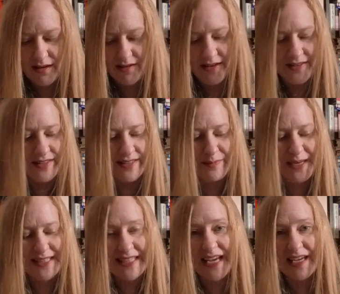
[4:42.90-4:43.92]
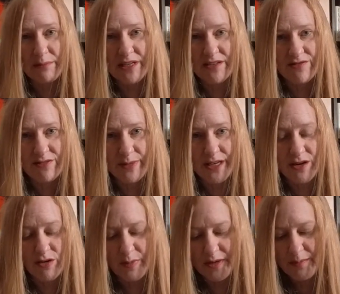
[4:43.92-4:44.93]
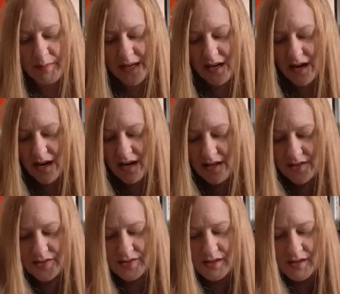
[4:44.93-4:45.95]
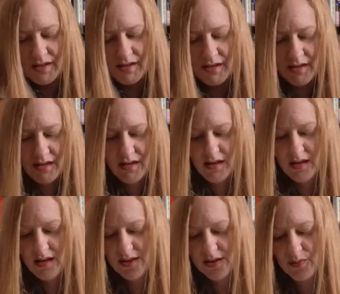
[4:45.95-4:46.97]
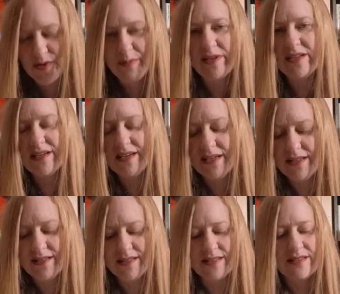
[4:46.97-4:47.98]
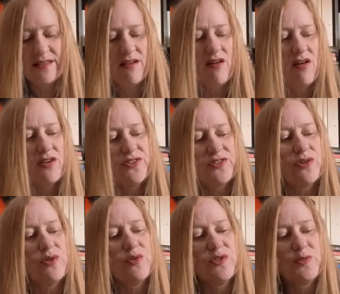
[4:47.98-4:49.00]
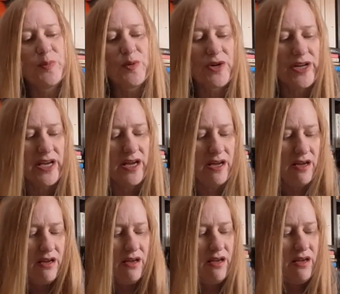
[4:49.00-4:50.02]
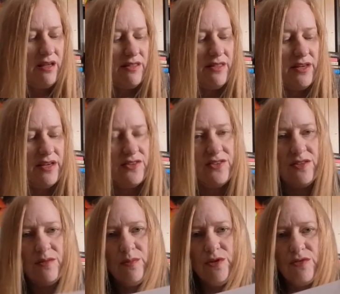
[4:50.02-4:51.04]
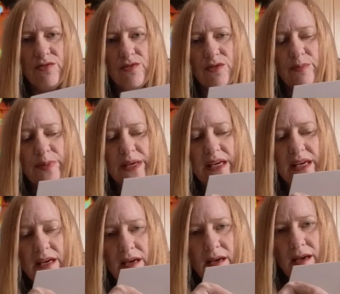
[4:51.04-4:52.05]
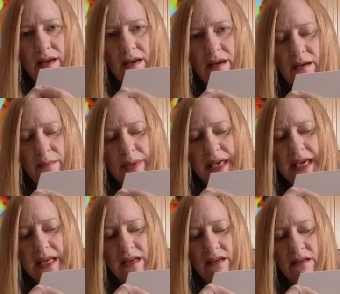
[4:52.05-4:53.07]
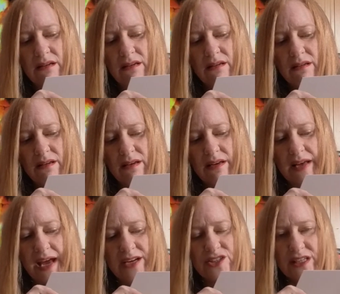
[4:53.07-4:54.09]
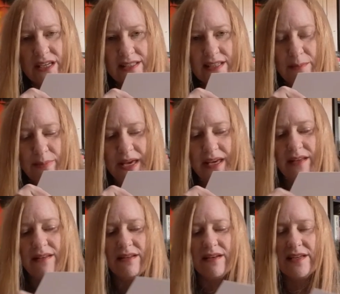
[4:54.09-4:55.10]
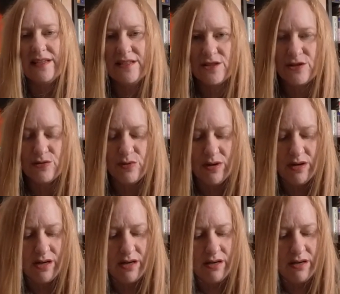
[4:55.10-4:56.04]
All right, this might take a minute for me to open because the ribbon is also sporting this beautiful bee pin. It actually is a pin that I need to